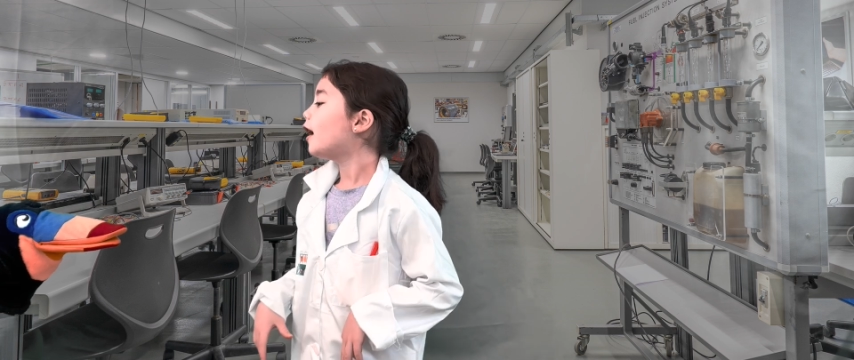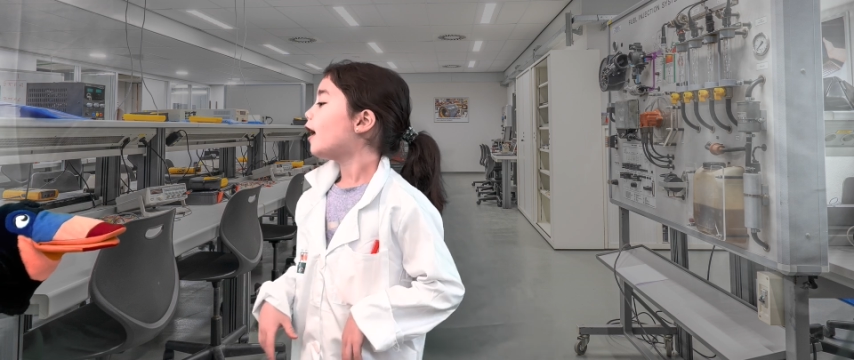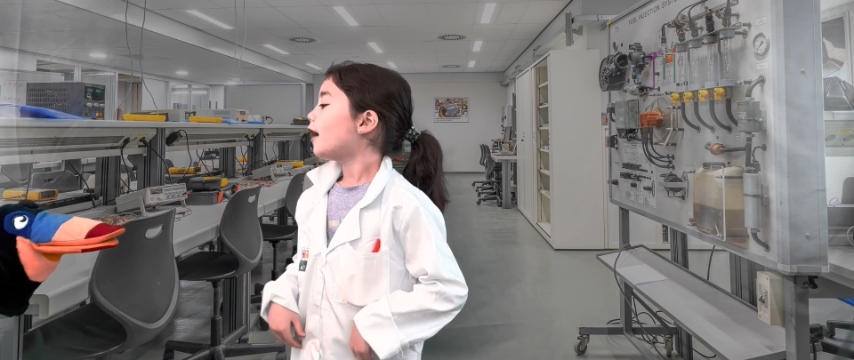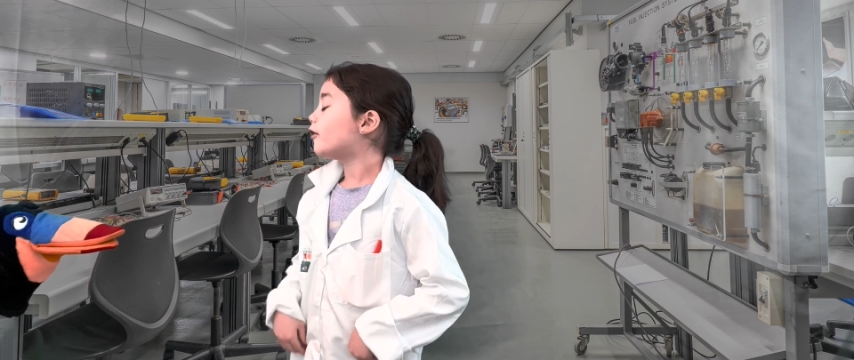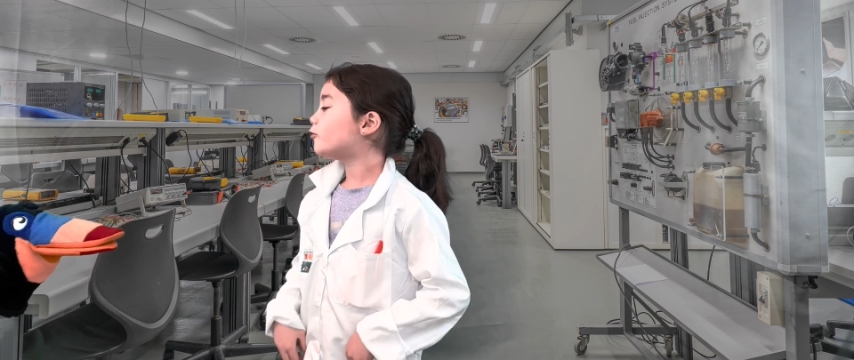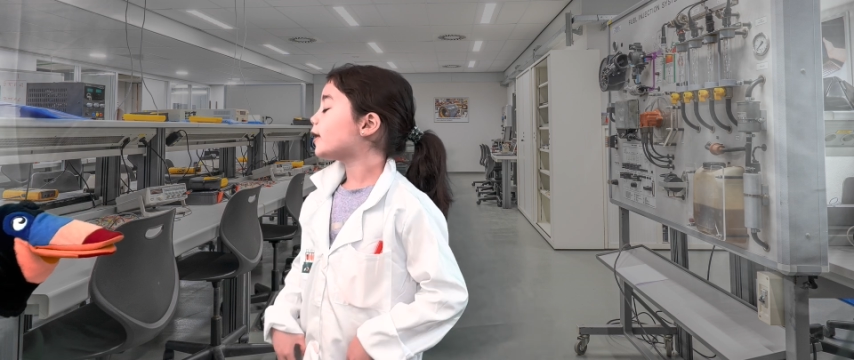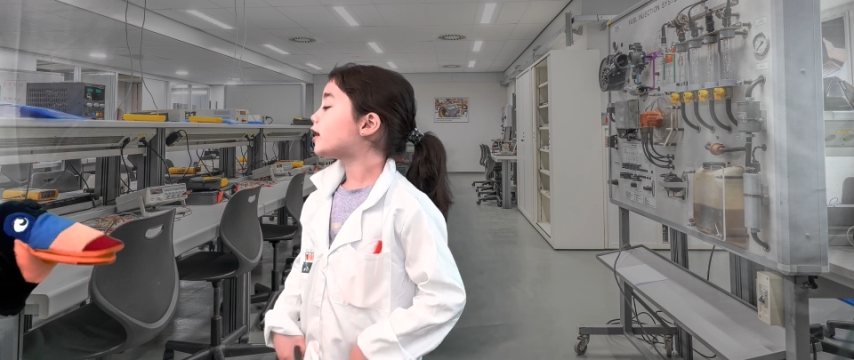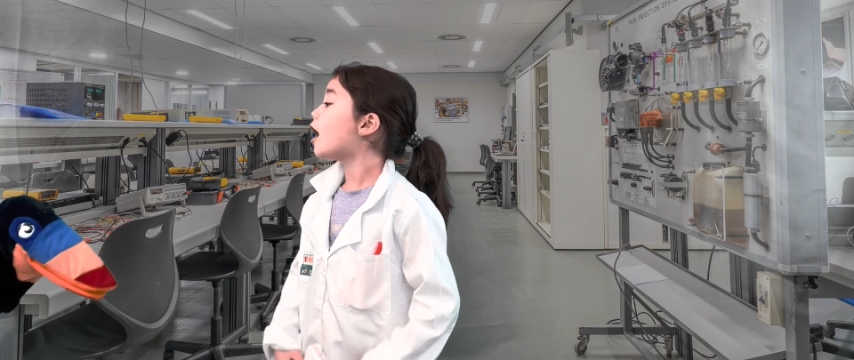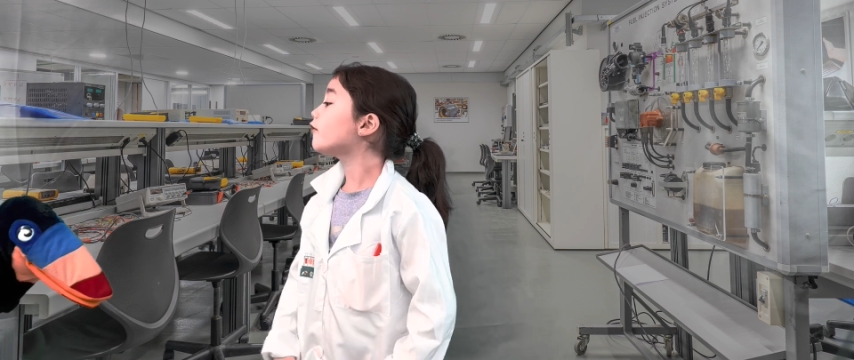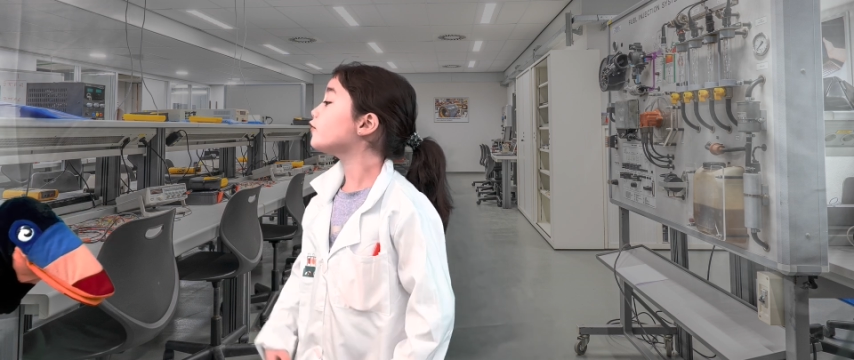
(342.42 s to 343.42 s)
If we
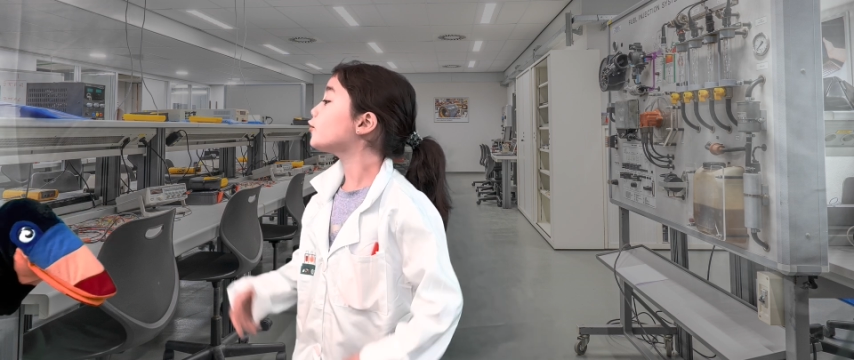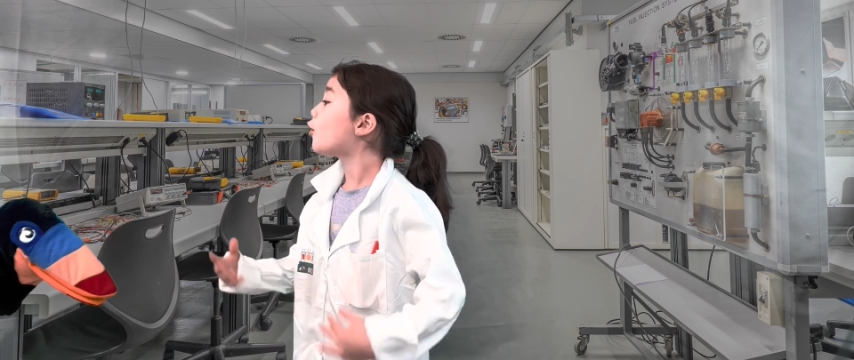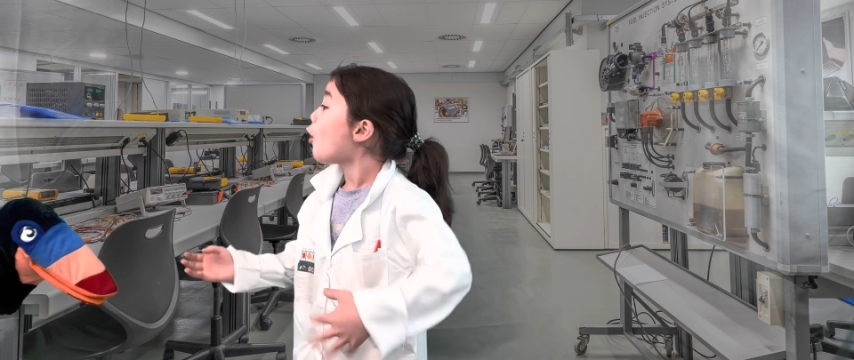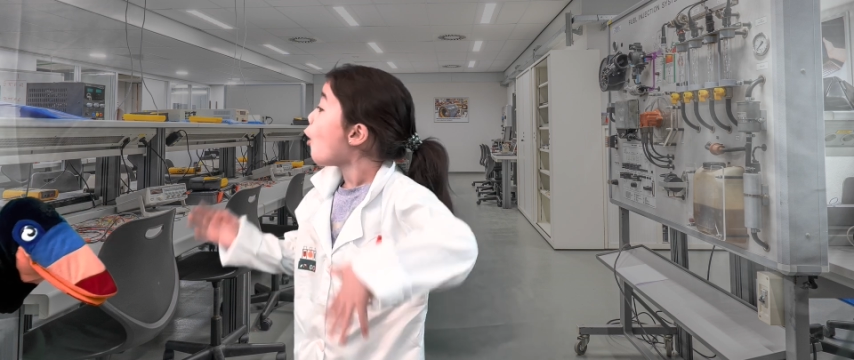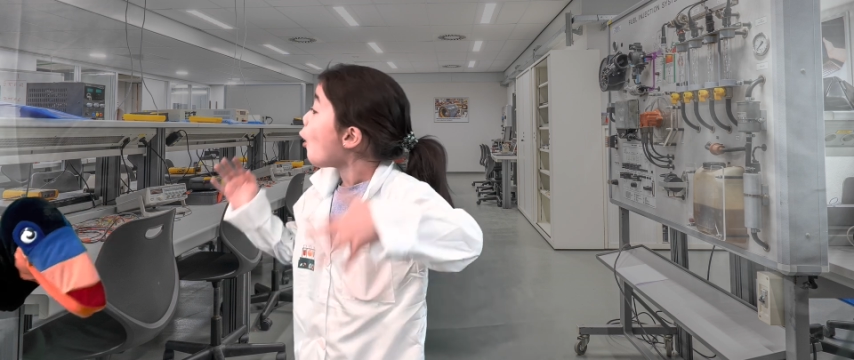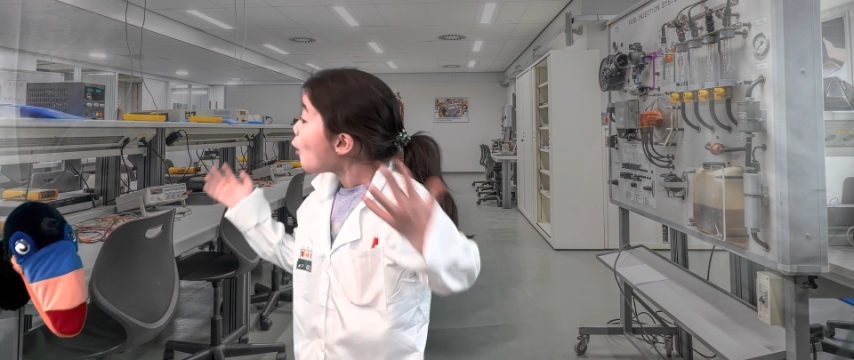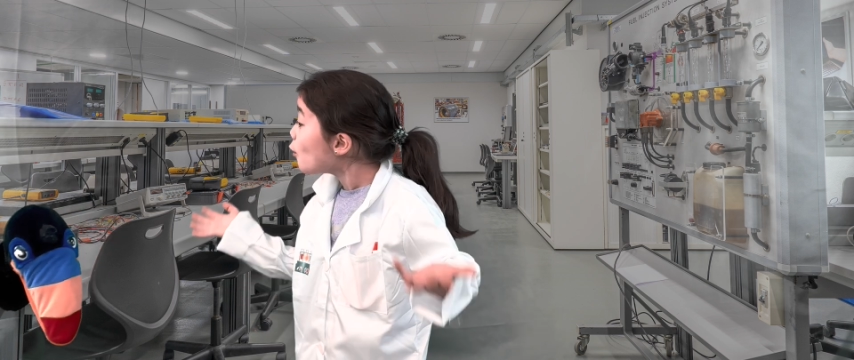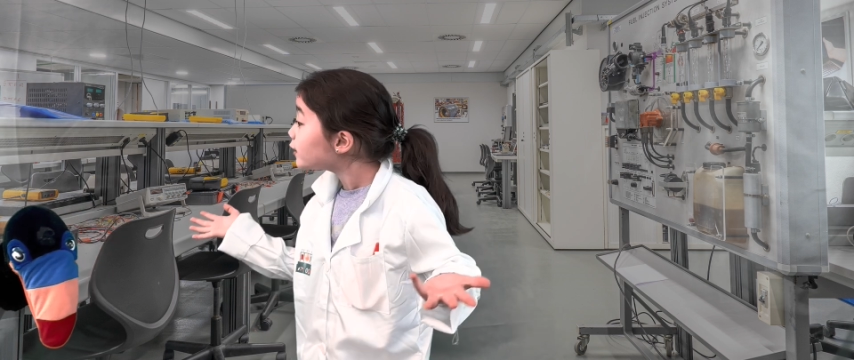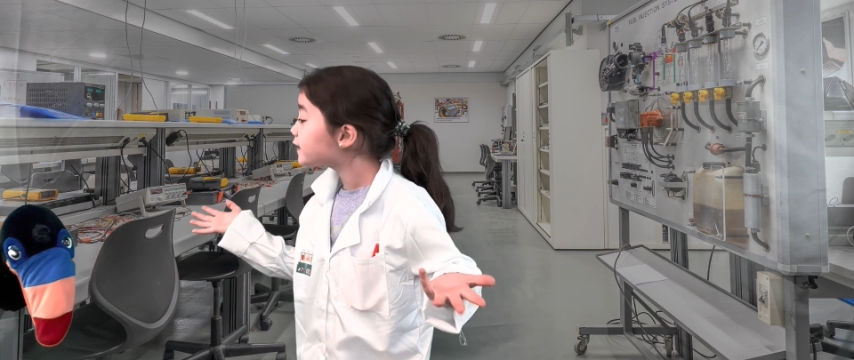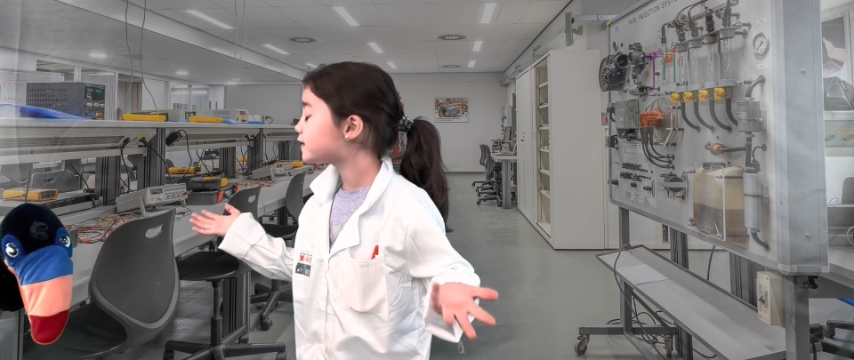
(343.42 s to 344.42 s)
cover the hole
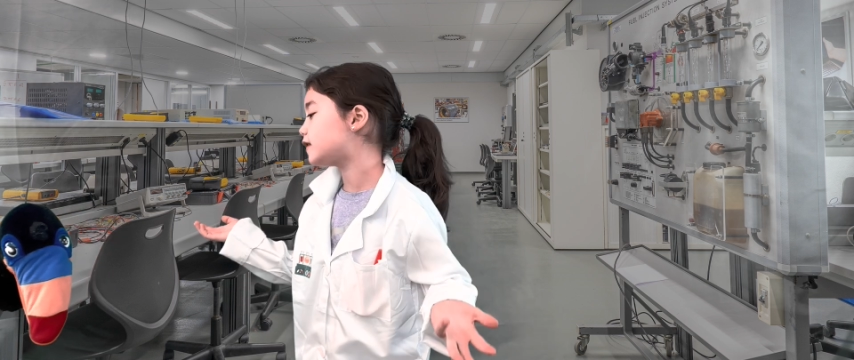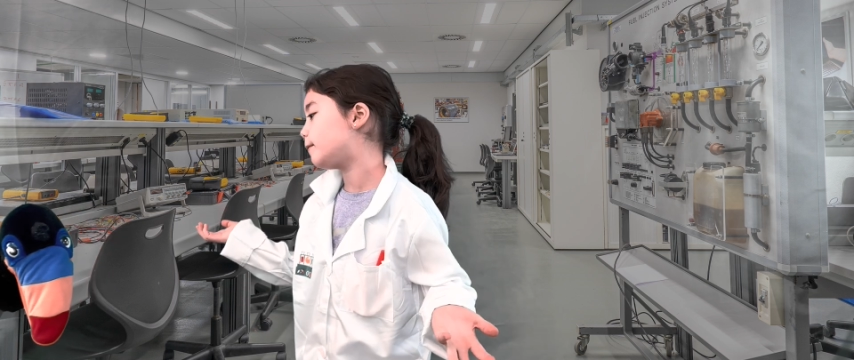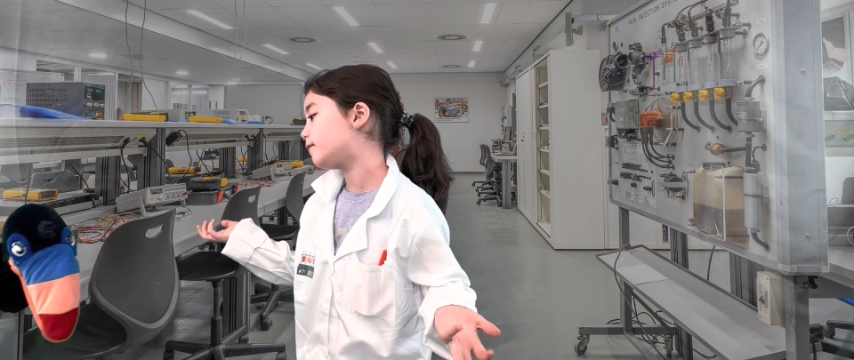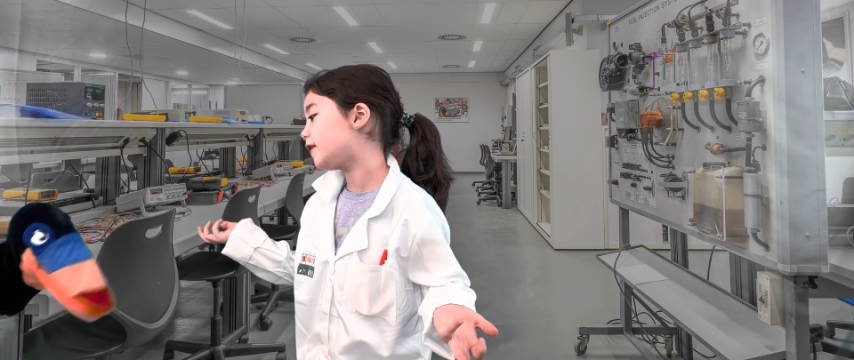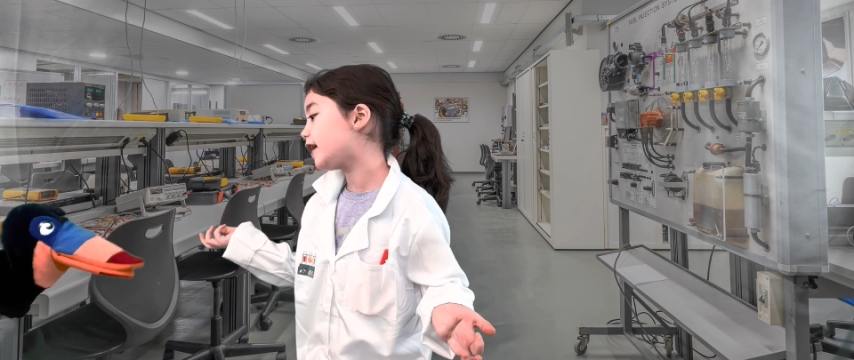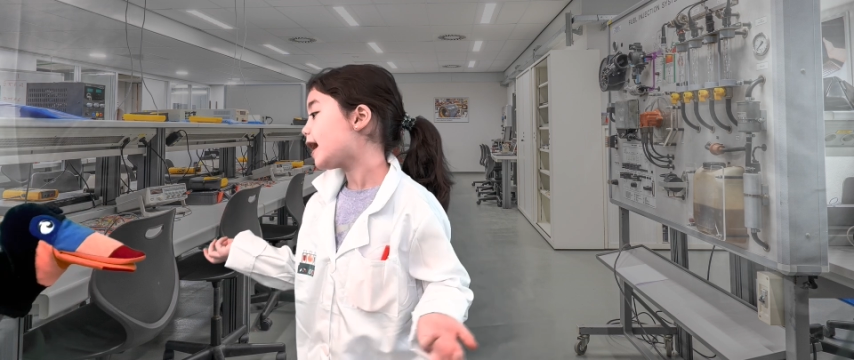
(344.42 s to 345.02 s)
with something,